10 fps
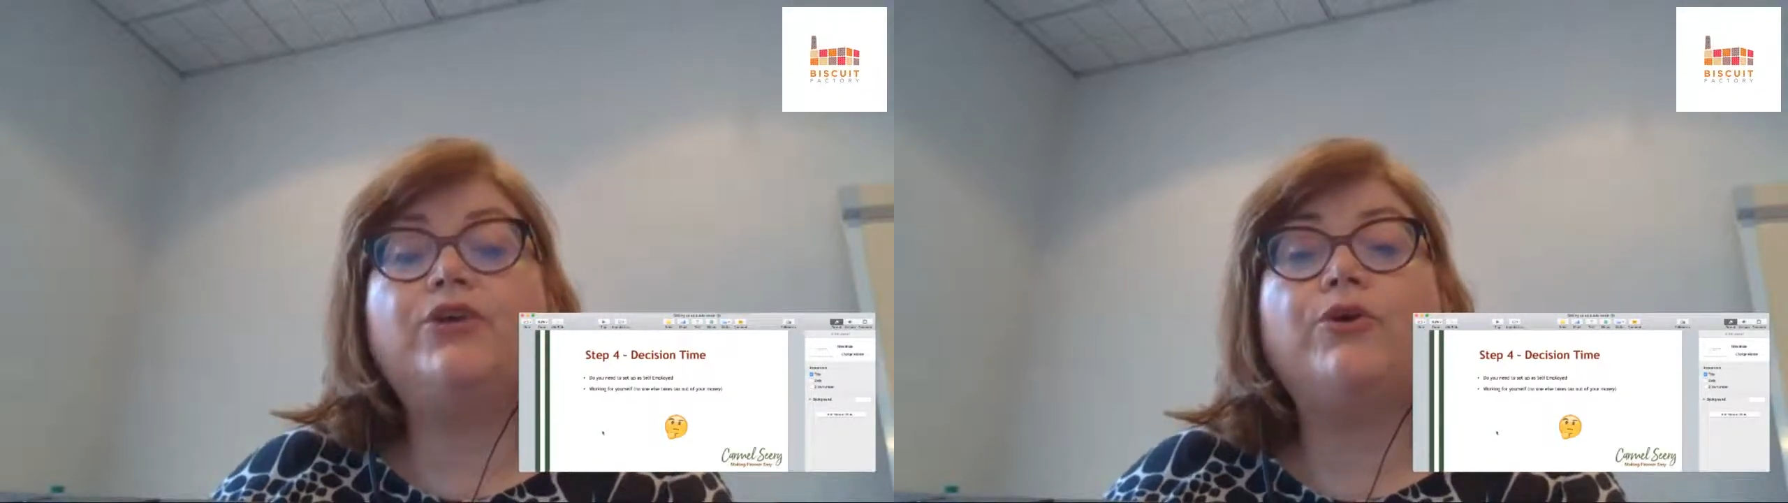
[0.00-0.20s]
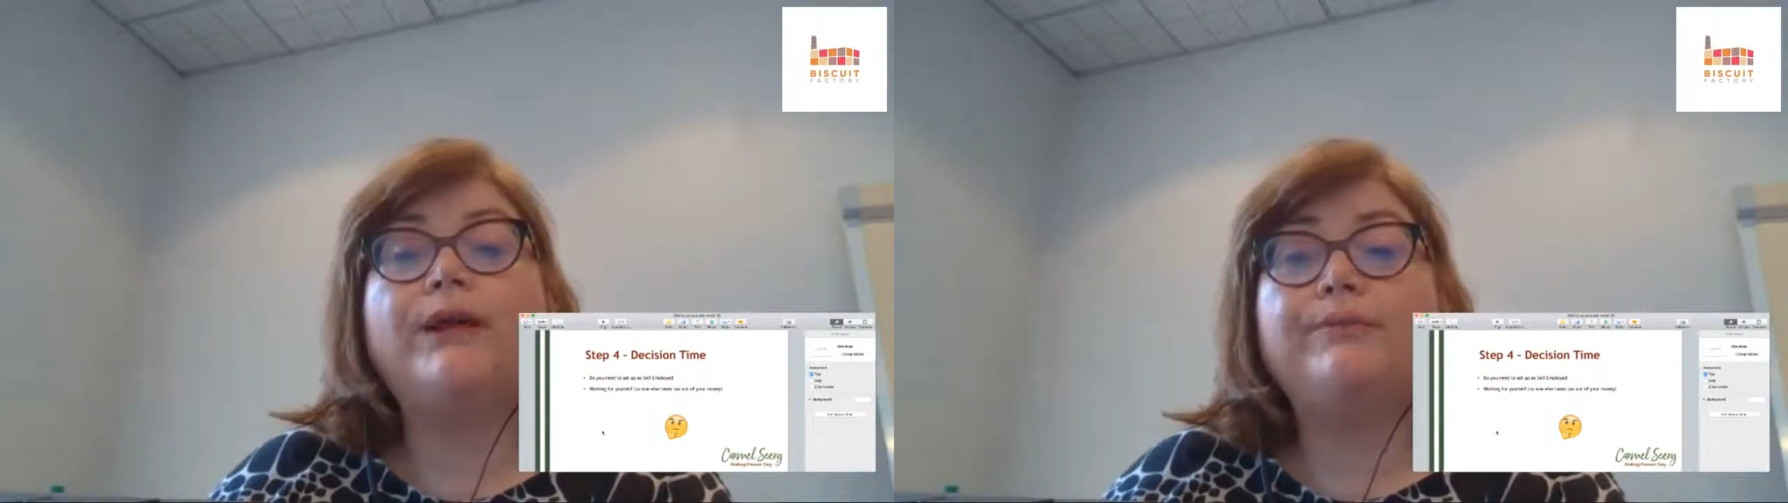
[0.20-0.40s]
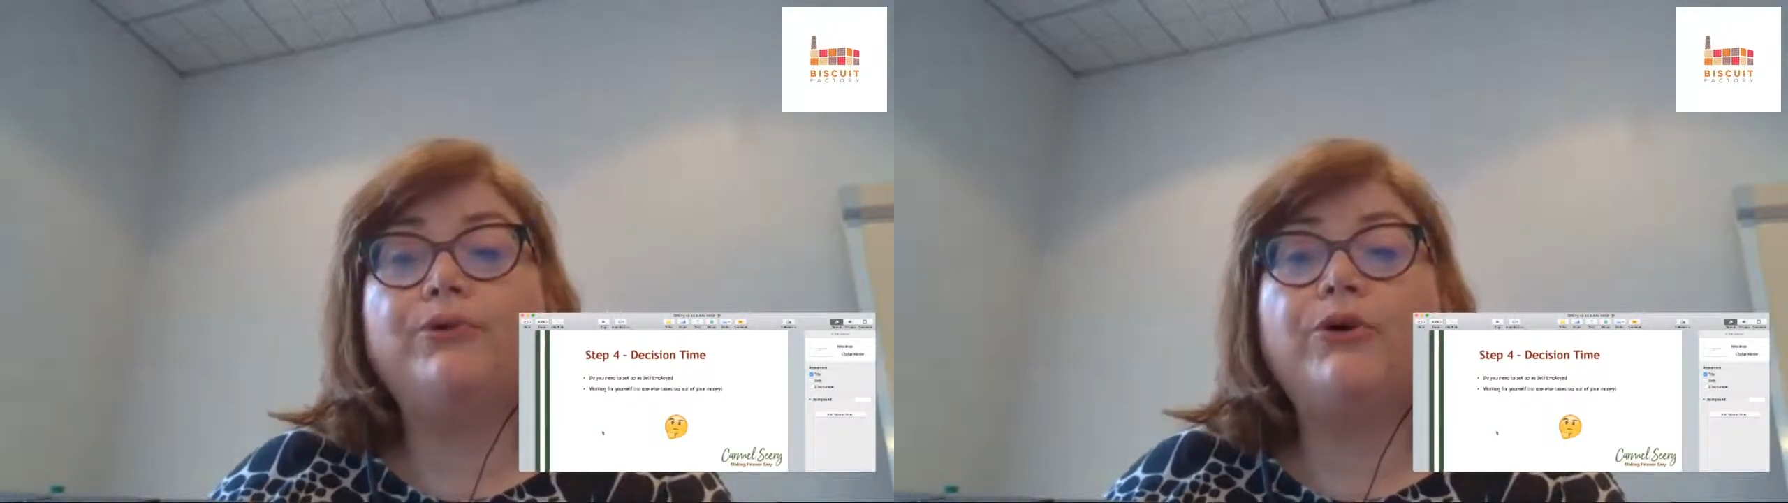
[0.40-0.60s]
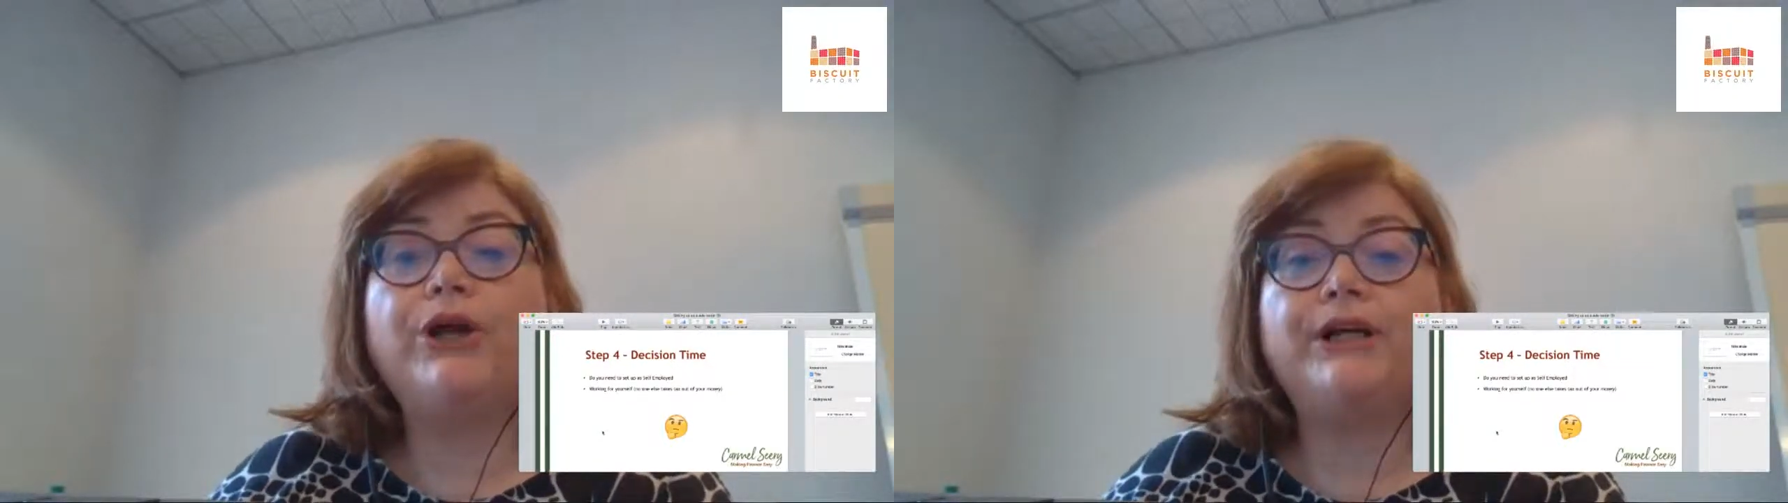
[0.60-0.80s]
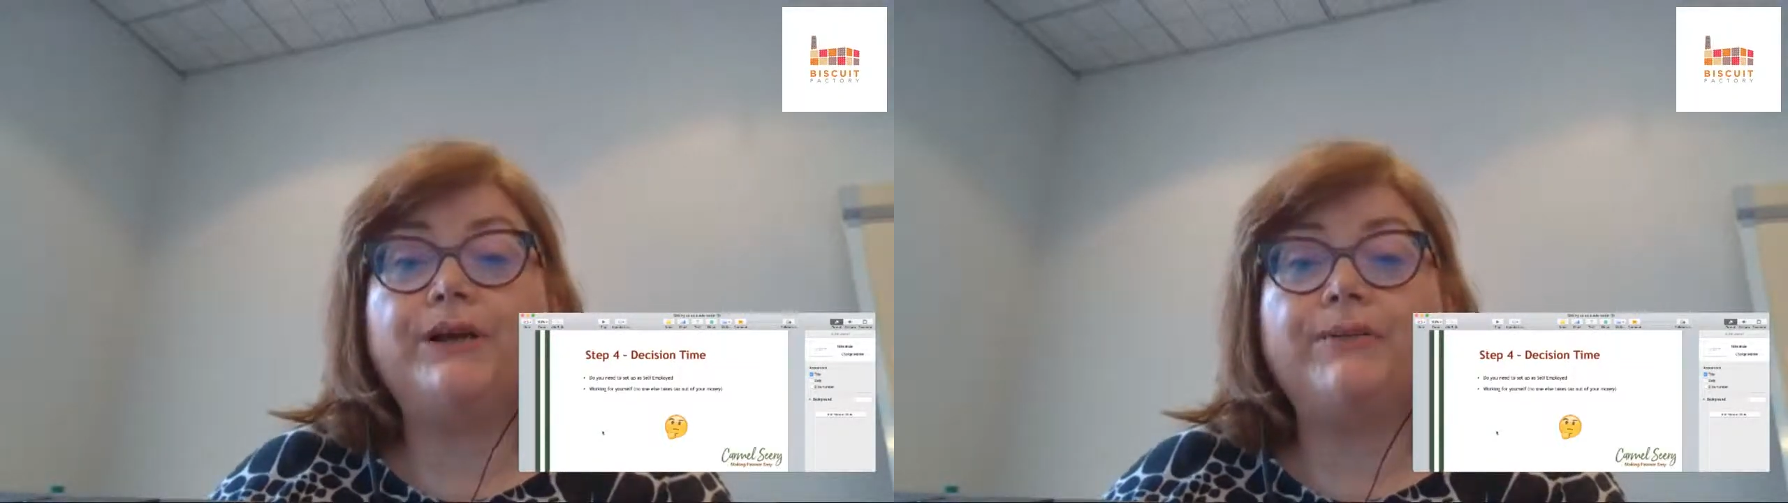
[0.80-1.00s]
your
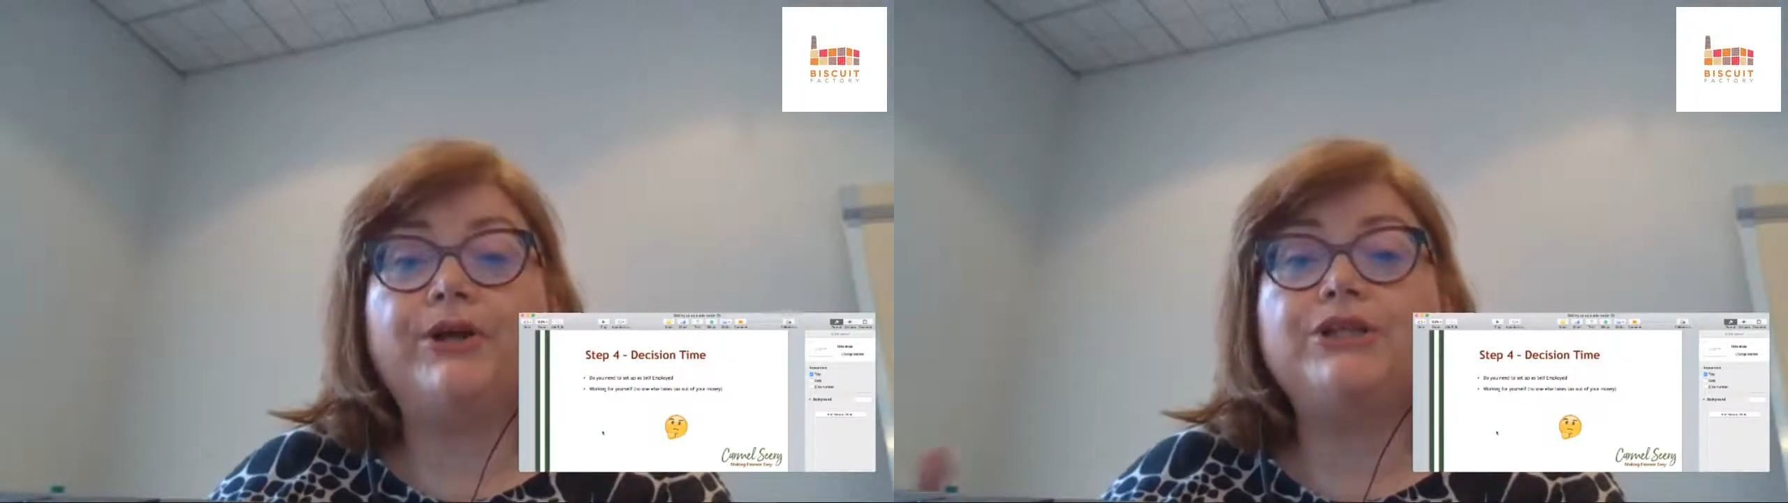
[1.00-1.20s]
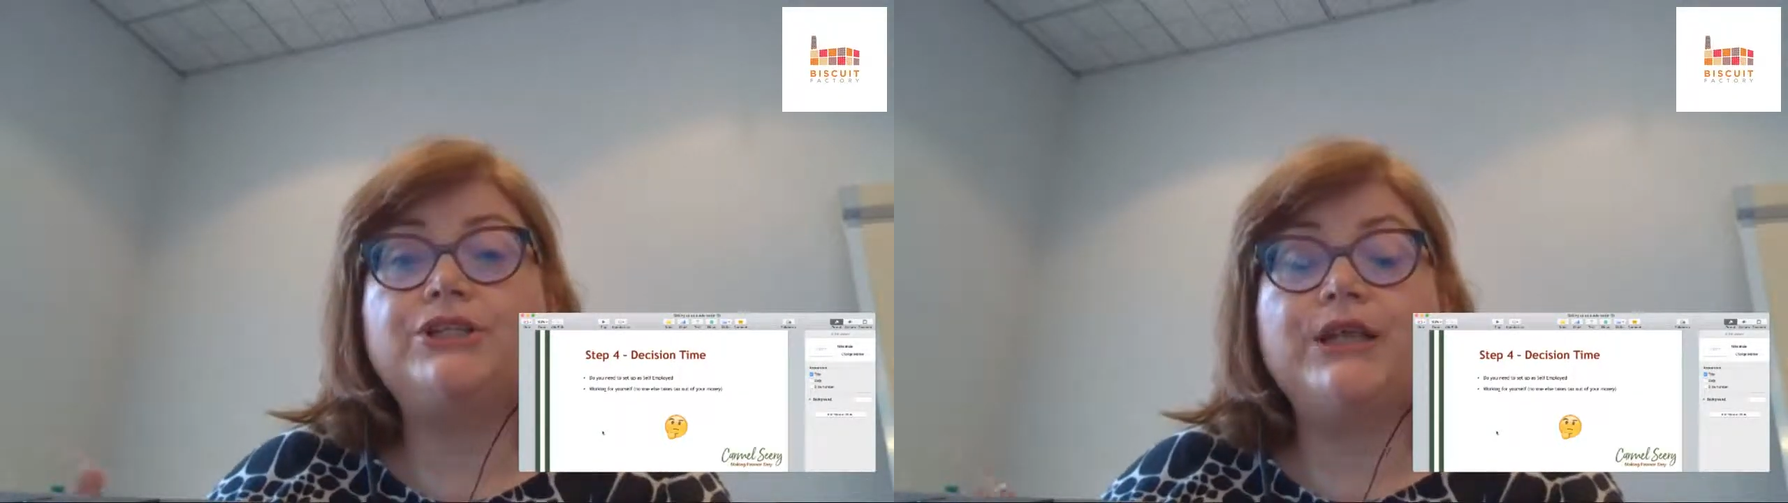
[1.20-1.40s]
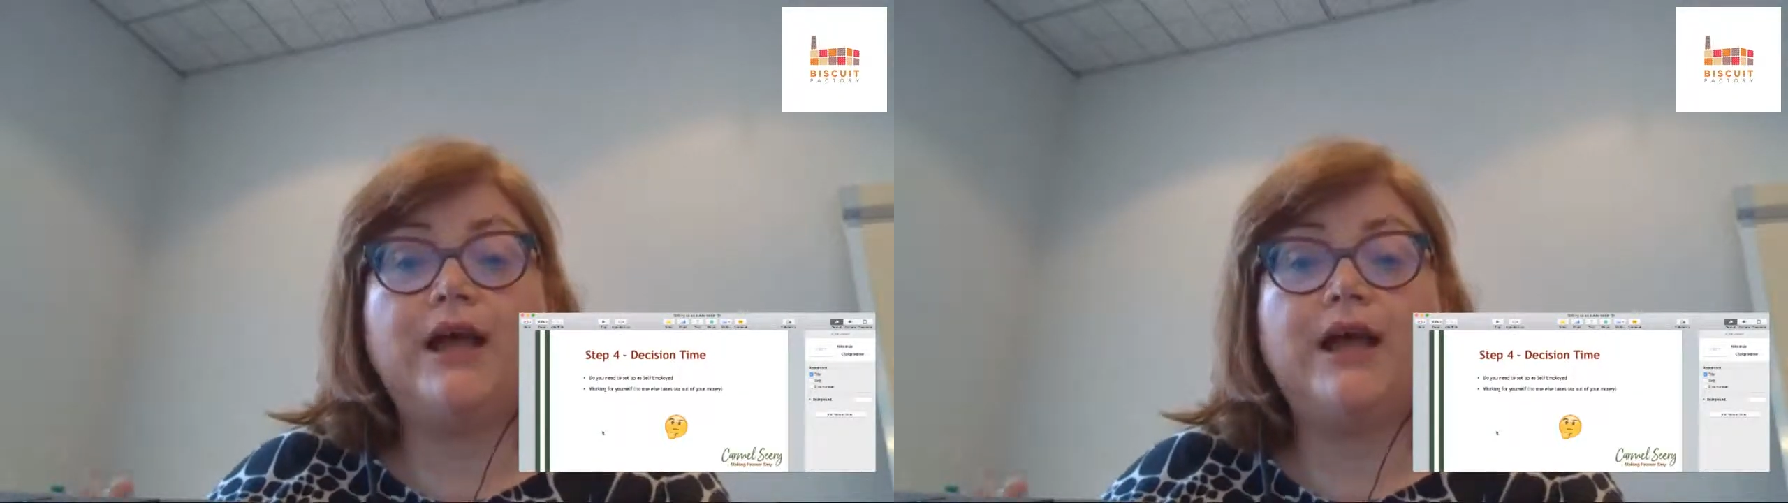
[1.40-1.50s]
employer number,